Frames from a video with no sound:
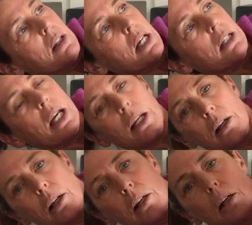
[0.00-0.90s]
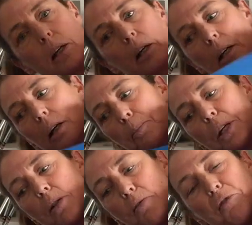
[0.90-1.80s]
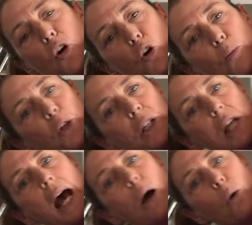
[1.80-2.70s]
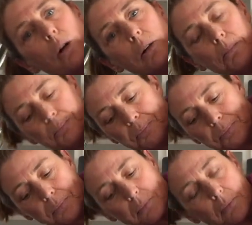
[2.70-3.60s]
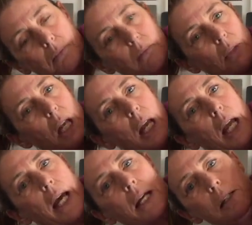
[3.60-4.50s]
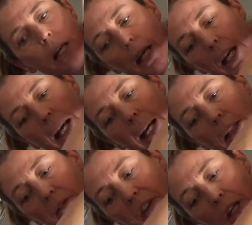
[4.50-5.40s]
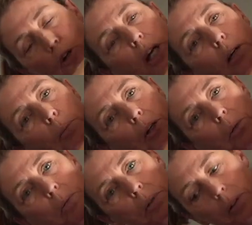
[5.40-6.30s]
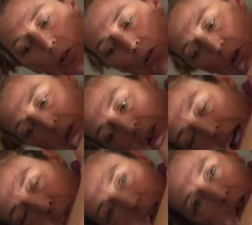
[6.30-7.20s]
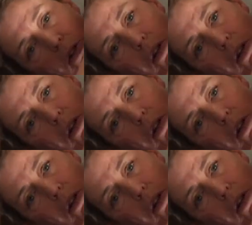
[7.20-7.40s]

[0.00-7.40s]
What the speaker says: then get a piece of foam or a towel and elevate your elbow so that when